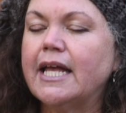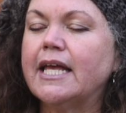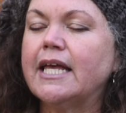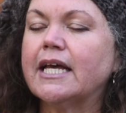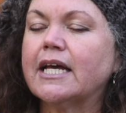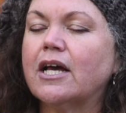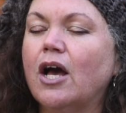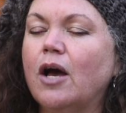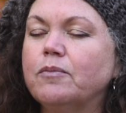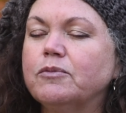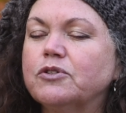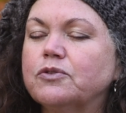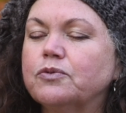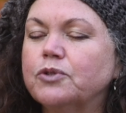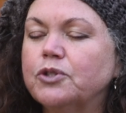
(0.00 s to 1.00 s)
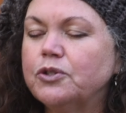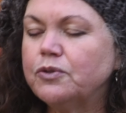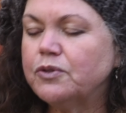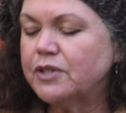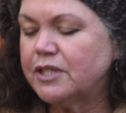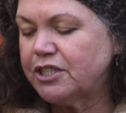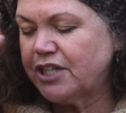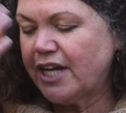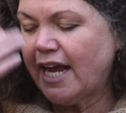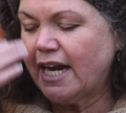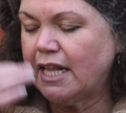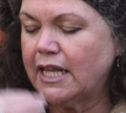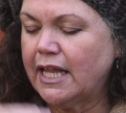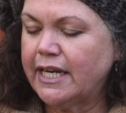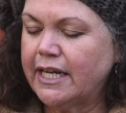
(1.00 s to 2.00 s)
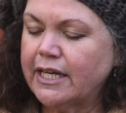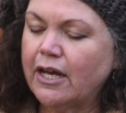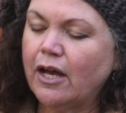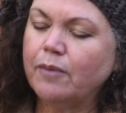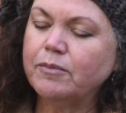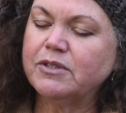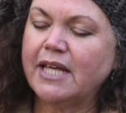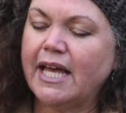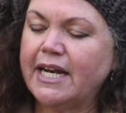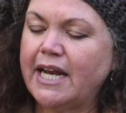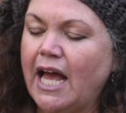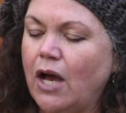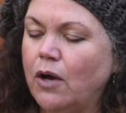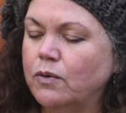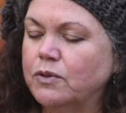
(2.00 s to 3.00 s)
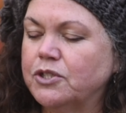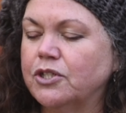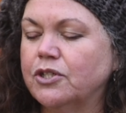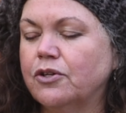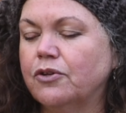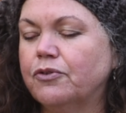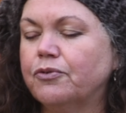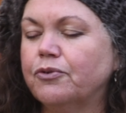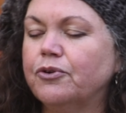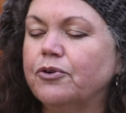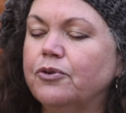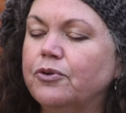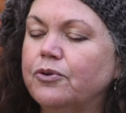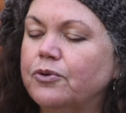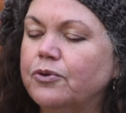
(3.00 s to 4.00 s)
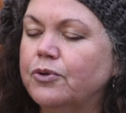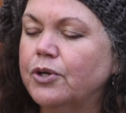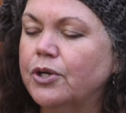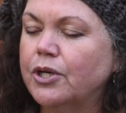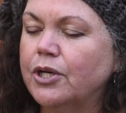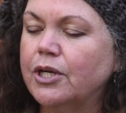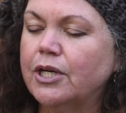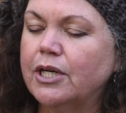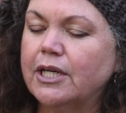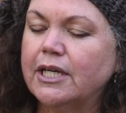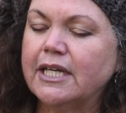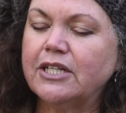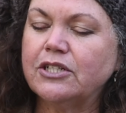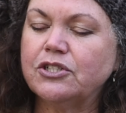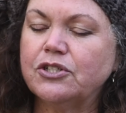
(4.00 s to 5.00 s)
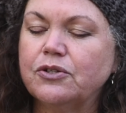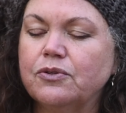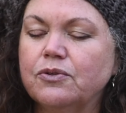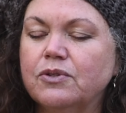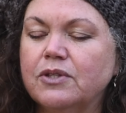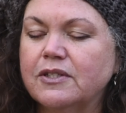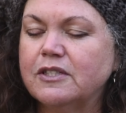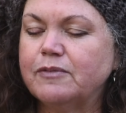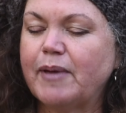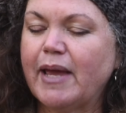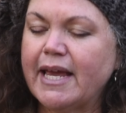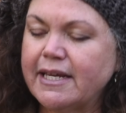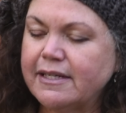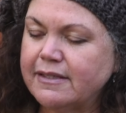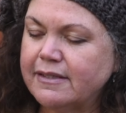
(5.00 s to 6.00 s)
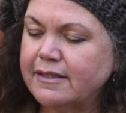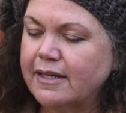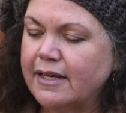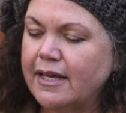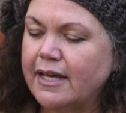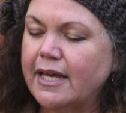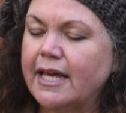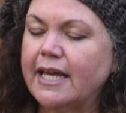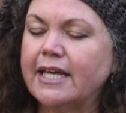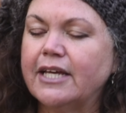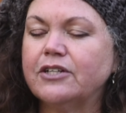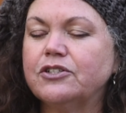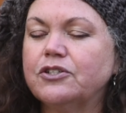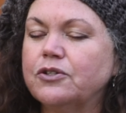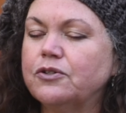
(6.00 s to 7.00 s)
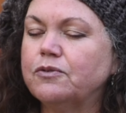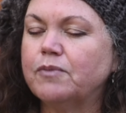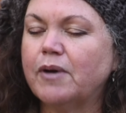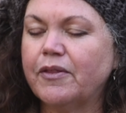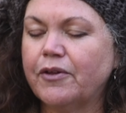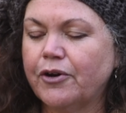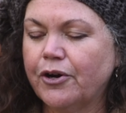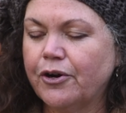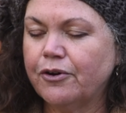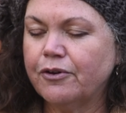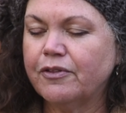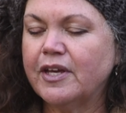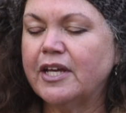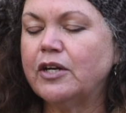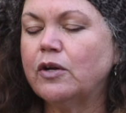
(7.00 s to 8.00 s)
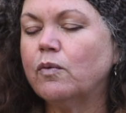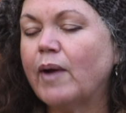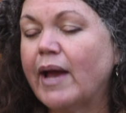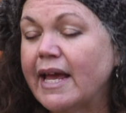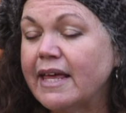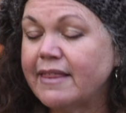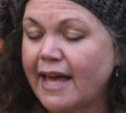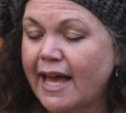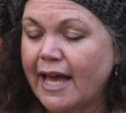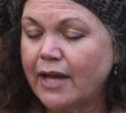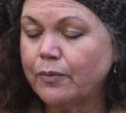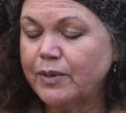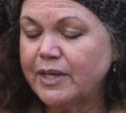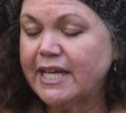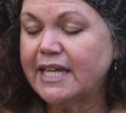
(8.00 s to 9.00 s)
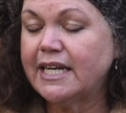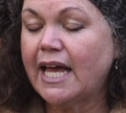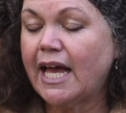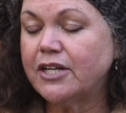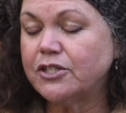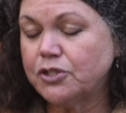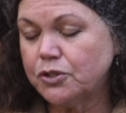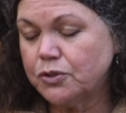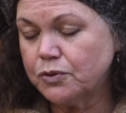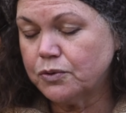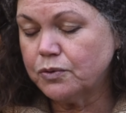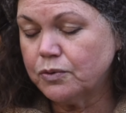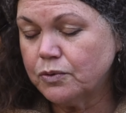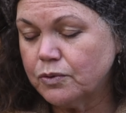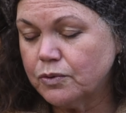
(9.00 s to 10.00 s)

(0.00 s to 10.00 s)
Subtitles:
it comes through the channel and it comes then out through into the space, into Mother Earth, in a way that we cannot do